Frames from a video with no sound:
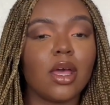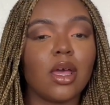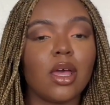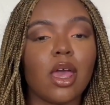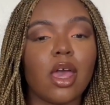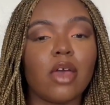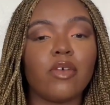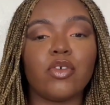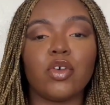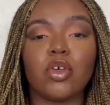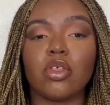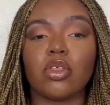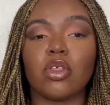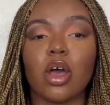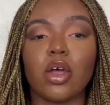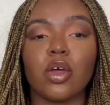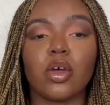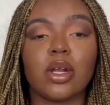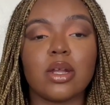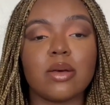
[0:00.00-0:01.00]
If you
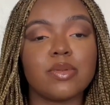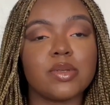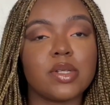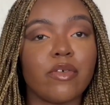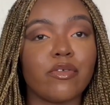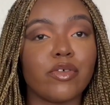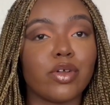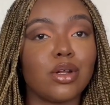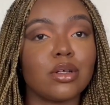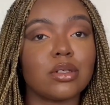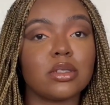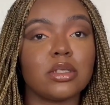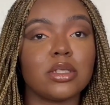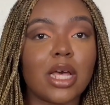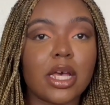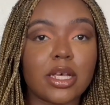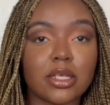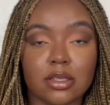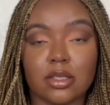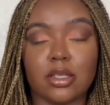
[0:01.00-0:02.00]
thought your lips never looked
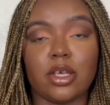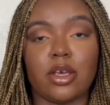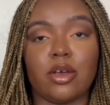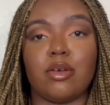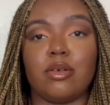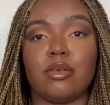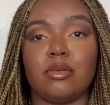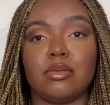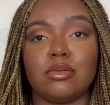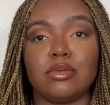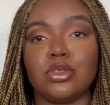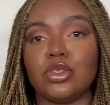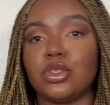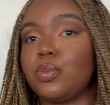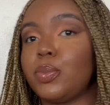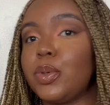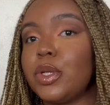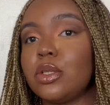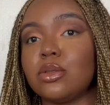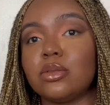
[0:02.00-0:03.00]
sexier, just
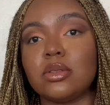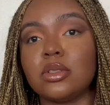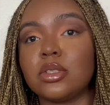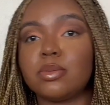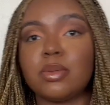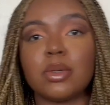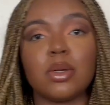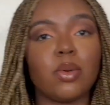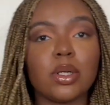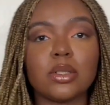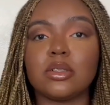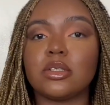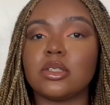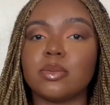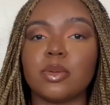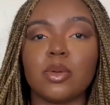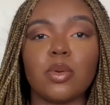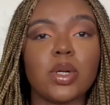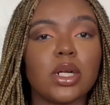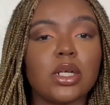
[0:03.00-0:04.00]
put one
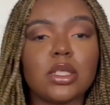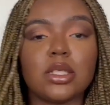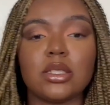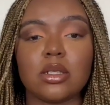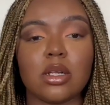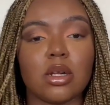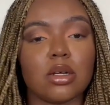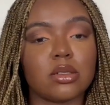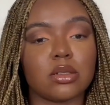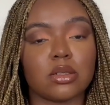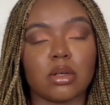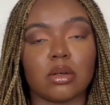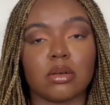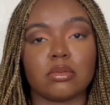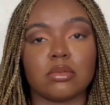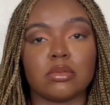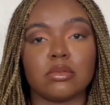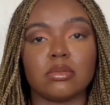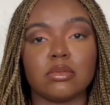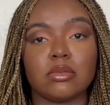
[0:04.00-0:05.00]
of these glosses on.
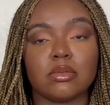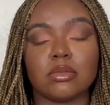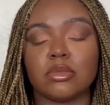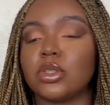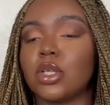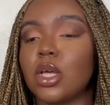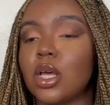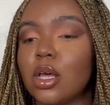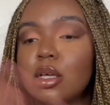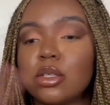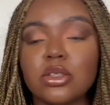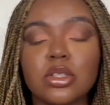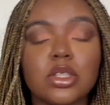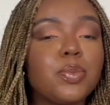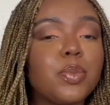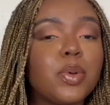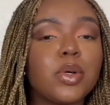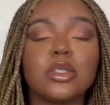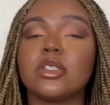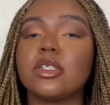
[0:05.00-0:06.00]
Just
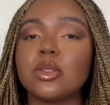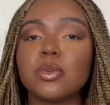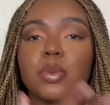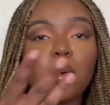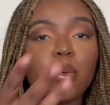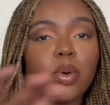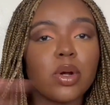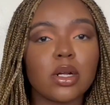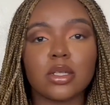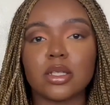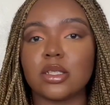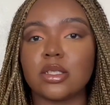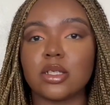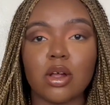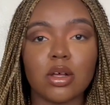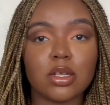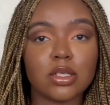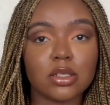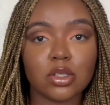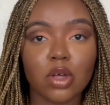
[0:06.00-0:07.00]
put one of these
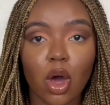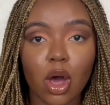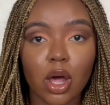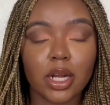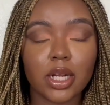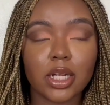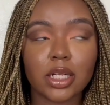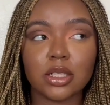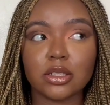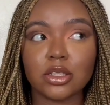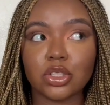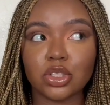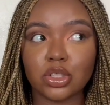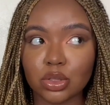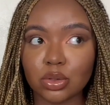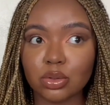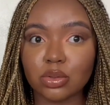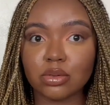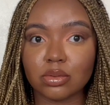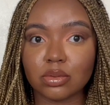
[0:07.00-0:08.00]
glosses on and
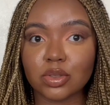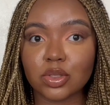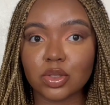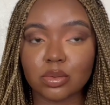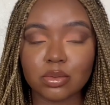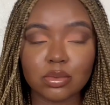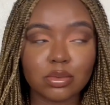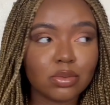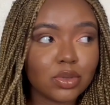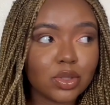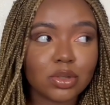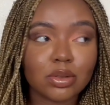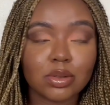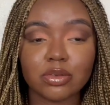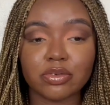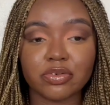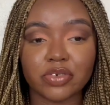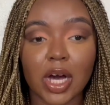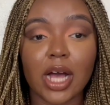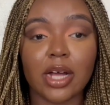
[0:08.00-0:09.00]
you'll
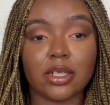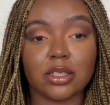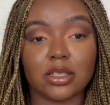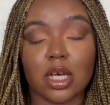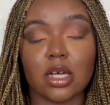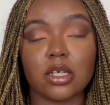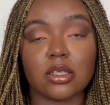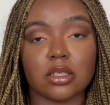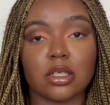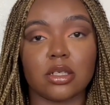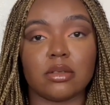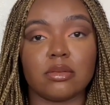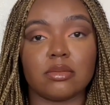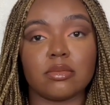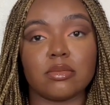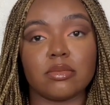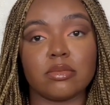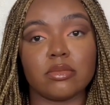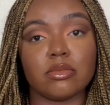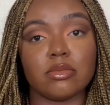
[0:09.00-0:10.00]
find sexy.
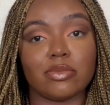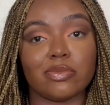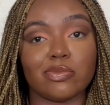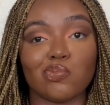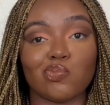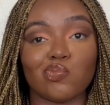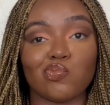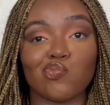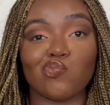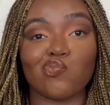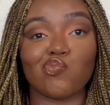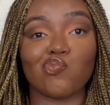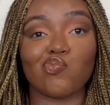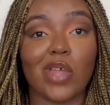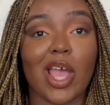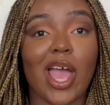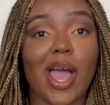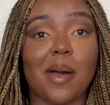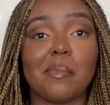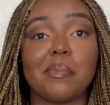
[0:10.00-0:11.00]

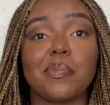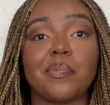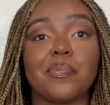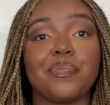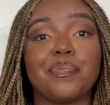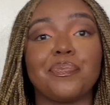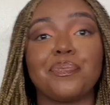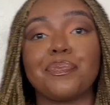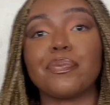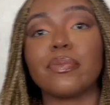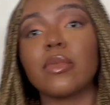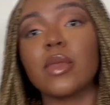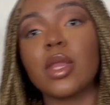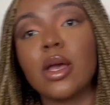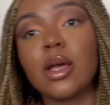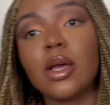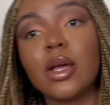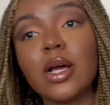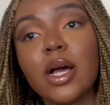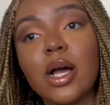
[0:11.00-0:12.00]
Yeah.
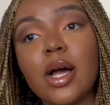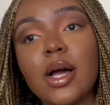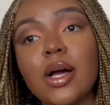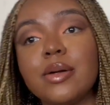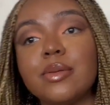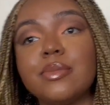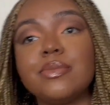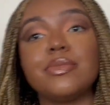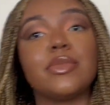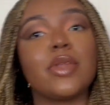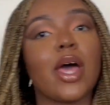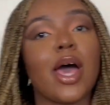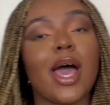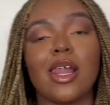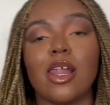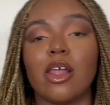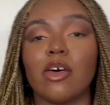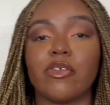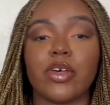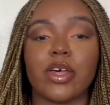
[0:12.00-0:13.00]
I
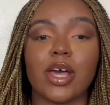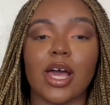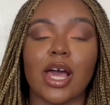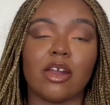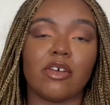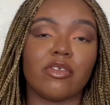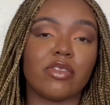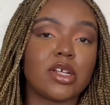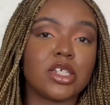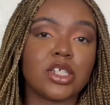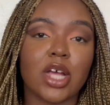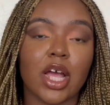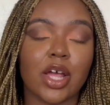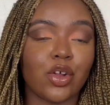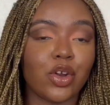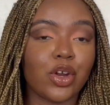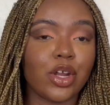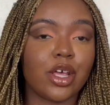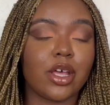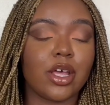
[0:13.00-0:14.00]
love it. I love the shine
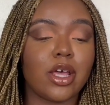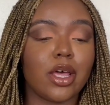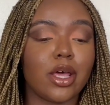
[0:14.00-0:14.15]
on it.